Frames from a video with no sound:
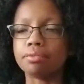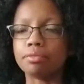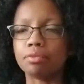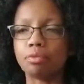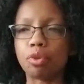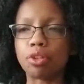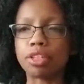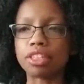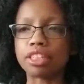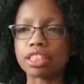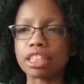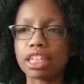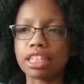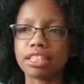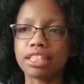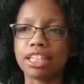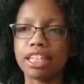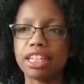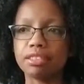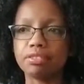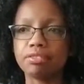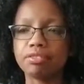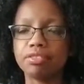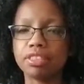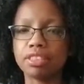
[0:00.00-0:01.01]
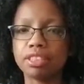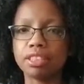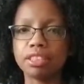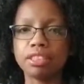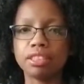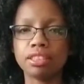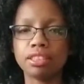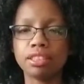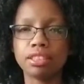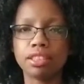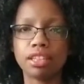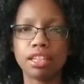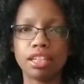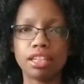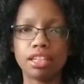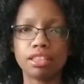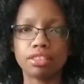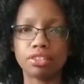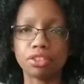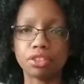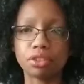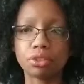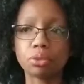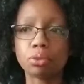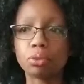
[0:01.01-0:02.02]
Once I left
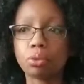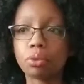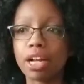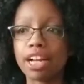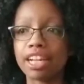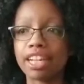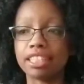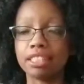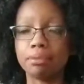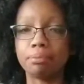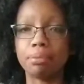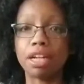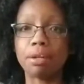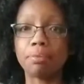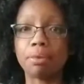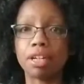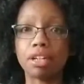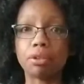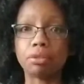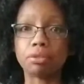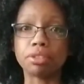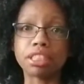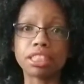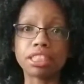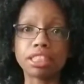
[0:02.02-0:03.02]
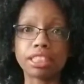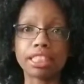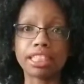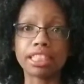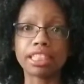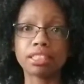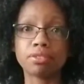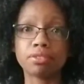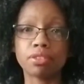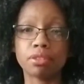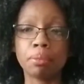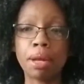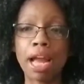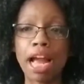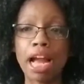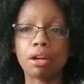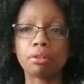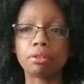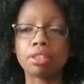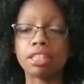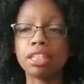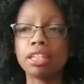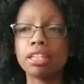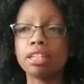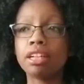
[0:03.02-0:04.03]
the school, I had to buy my own sticks for
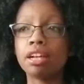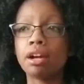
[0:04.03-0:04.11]
pound,